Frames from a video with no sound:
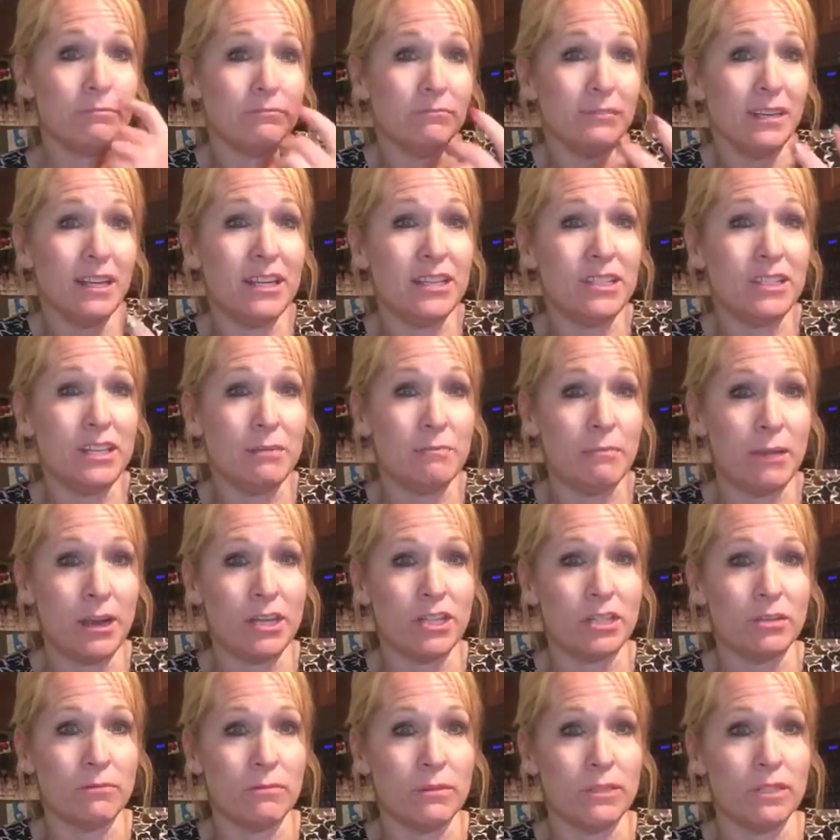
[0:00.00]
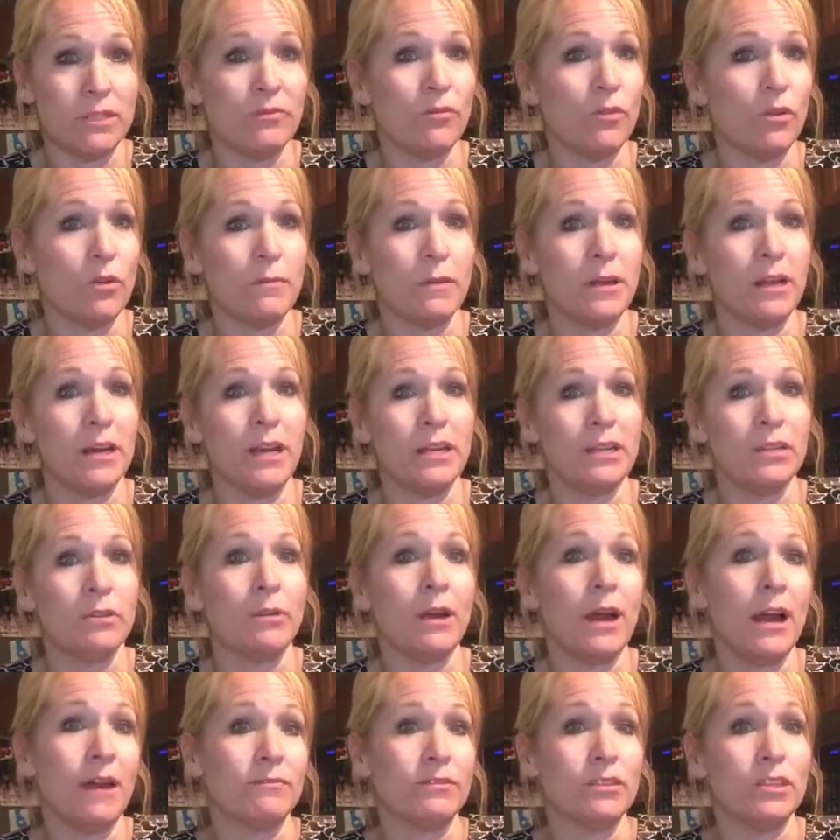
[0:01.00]
easy measurements for me and I don't
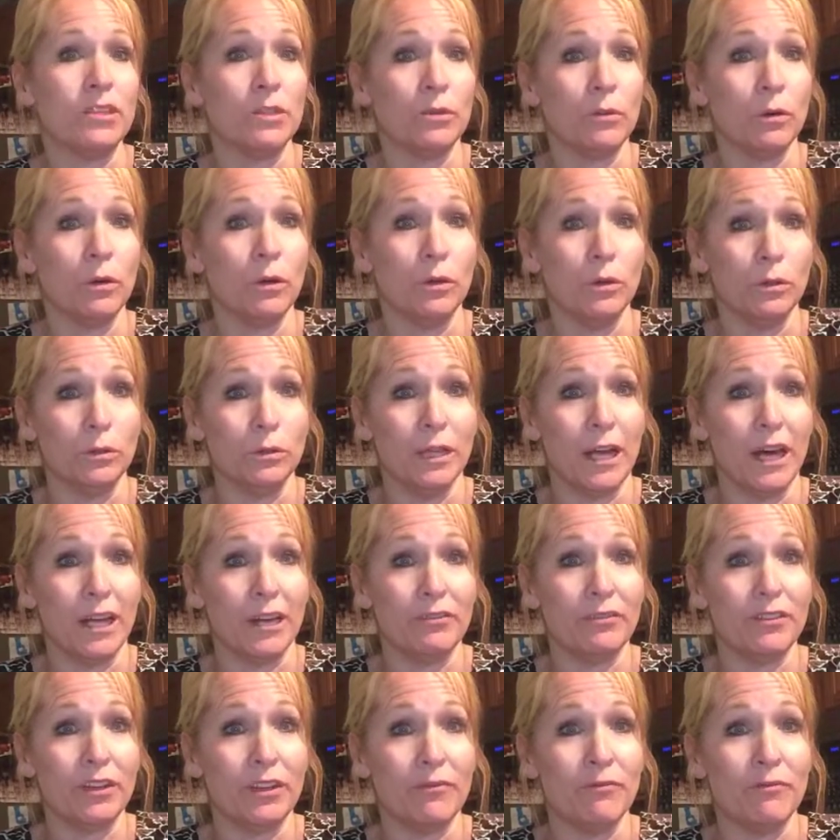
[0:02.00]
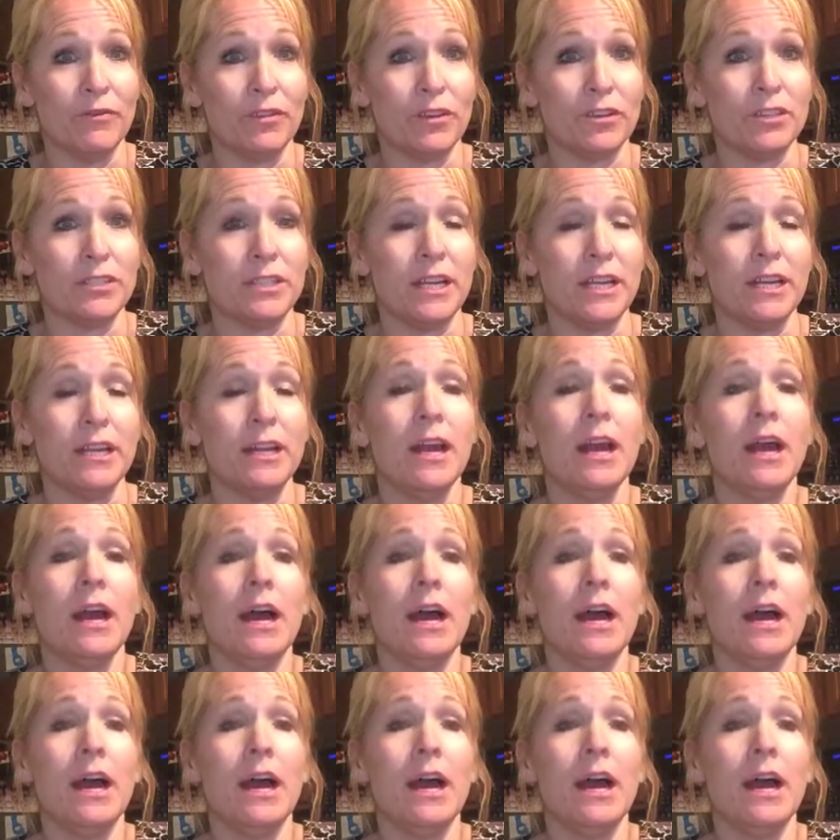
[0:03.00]
have to do a whole lot of converting.